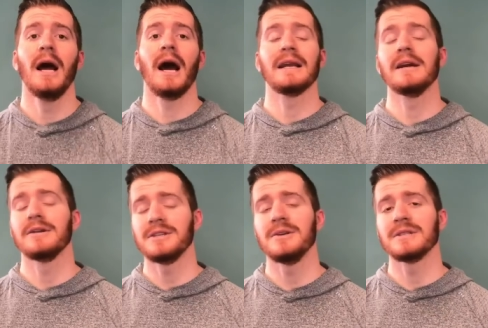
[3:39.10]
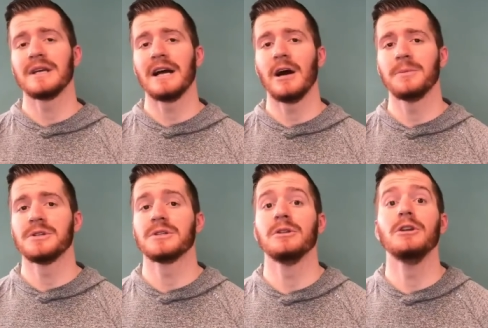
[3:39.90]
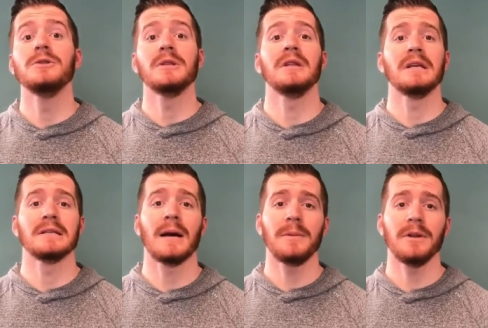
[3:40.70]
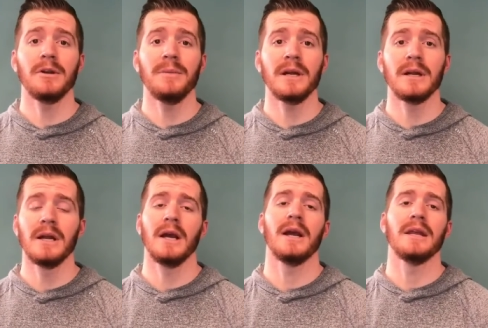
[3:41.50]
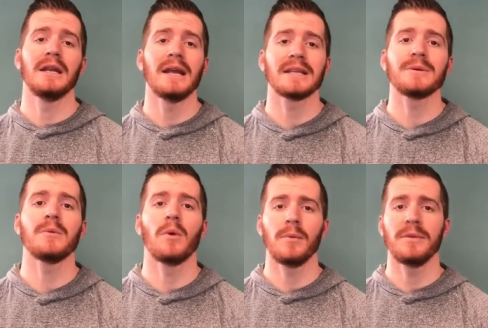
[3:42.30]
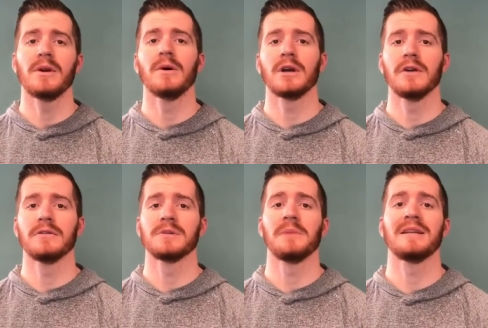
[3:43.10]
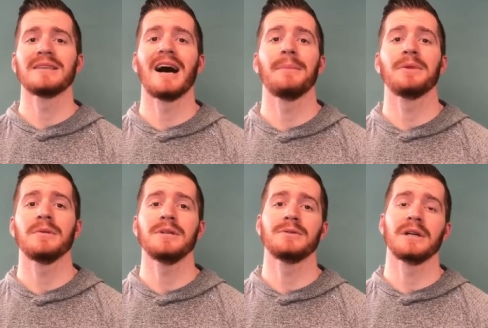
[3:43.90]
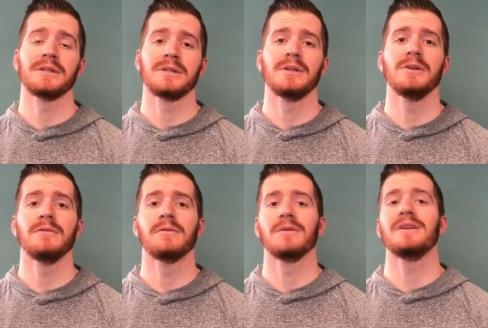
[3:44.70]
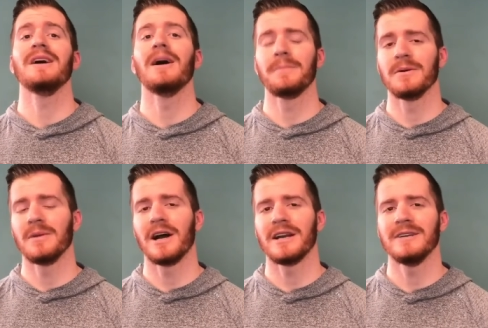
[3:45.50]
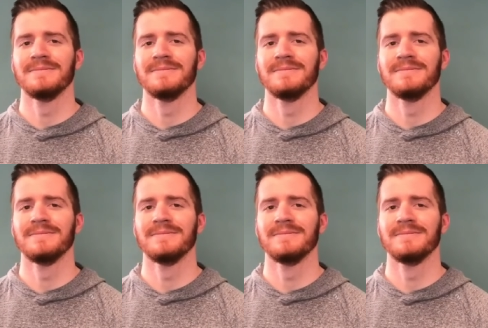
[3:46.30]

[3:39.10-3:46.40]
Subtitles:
I guarantee it's gonna help just loosen things up a little bit. And then next week what we'll be going over is my top 3 stretches to do for the upper body.